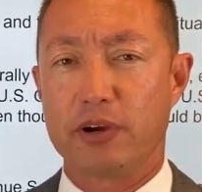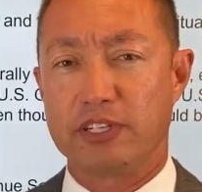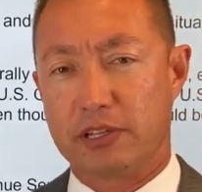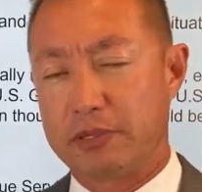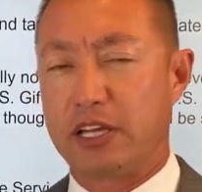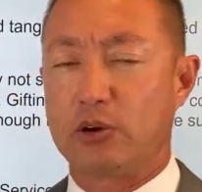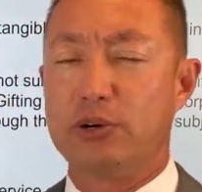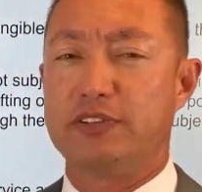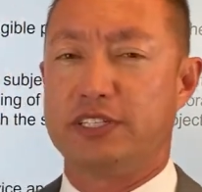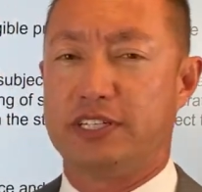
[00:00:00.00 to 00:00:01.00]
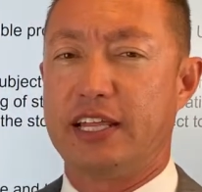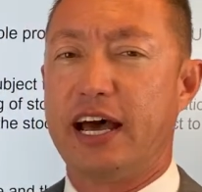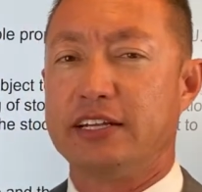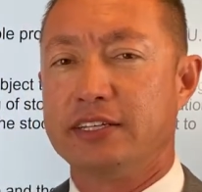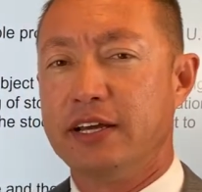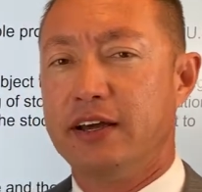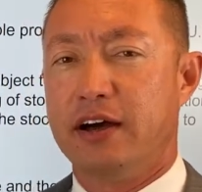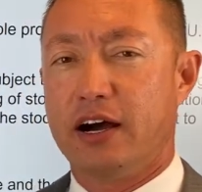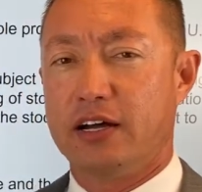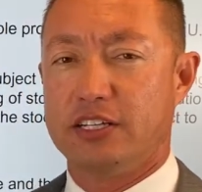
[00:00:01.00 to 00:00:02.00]
something equivalent to that
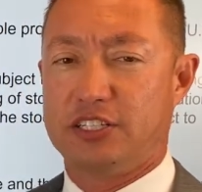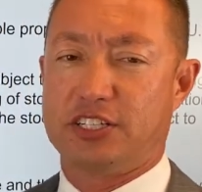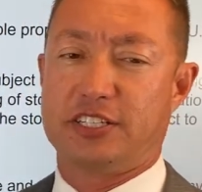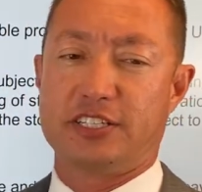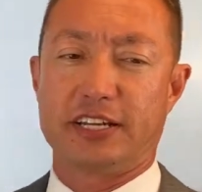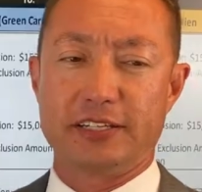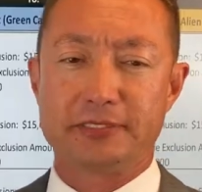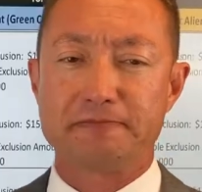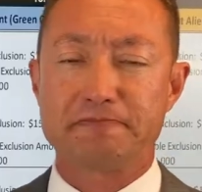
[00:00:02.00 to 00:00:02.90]
in just a second.